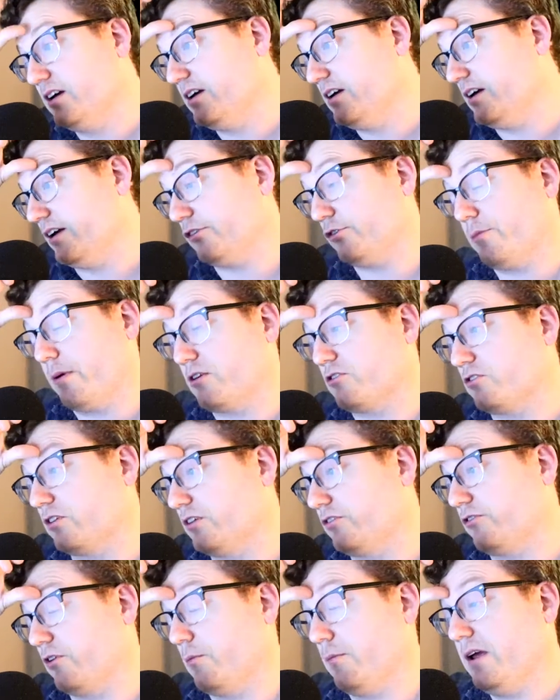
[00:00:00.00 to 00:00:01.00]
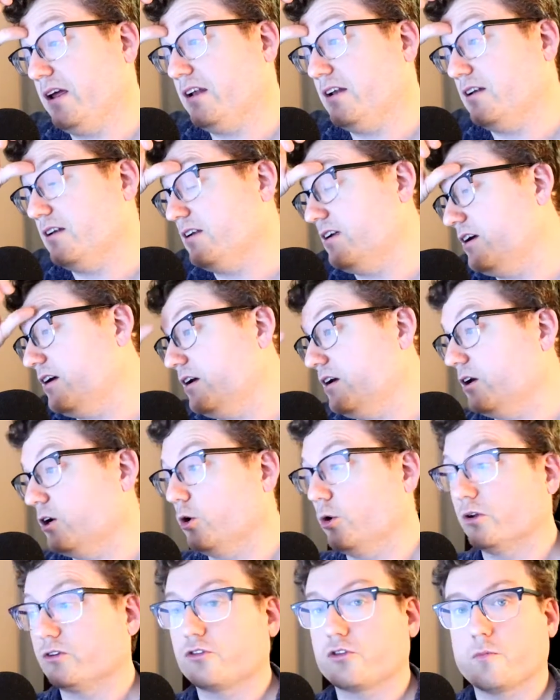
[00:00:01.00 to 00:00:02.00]
especially for men,
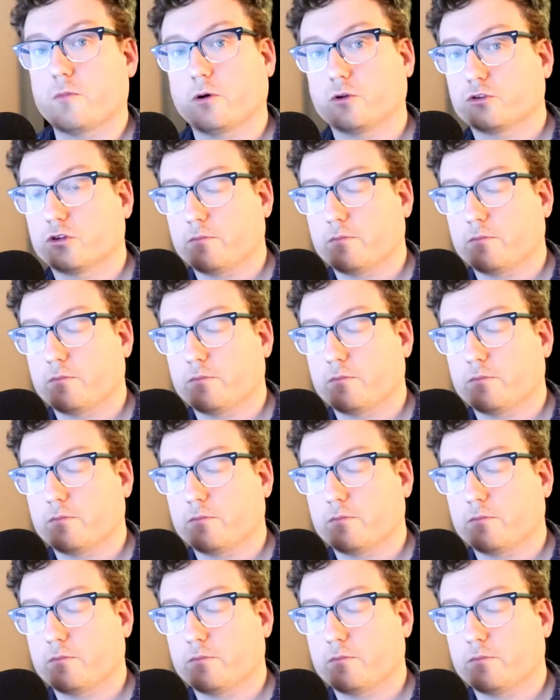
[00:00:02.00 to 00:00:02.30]
who it's the most